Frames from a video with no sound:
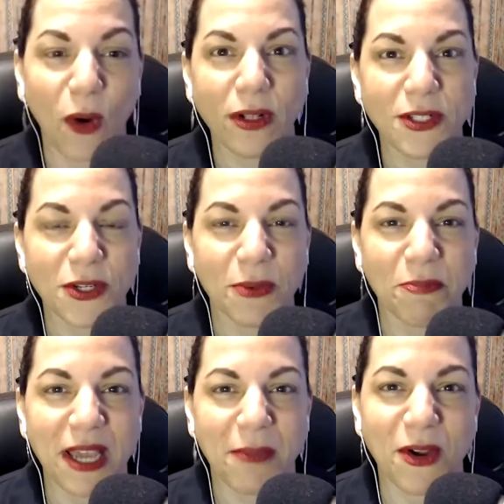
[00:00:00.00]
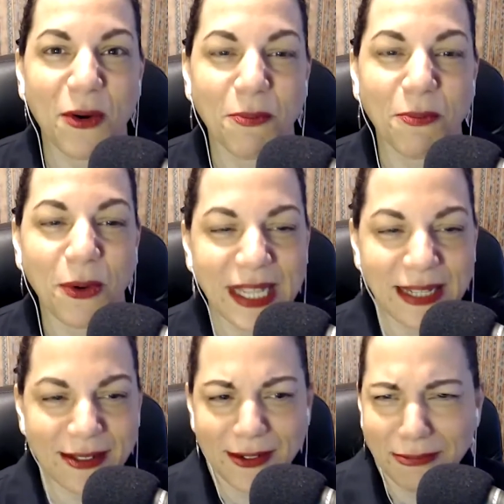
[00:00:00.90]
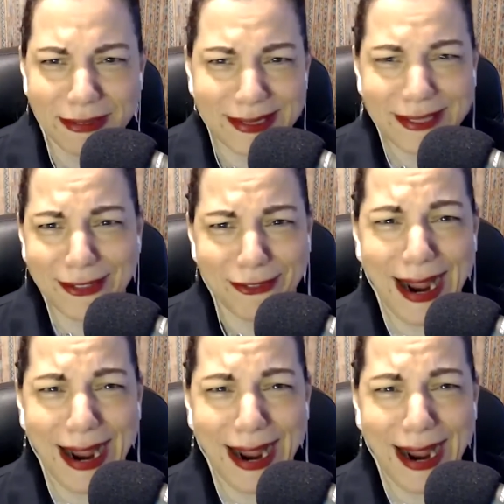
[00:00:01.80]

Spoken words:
too and become your own pole dancer. It's great.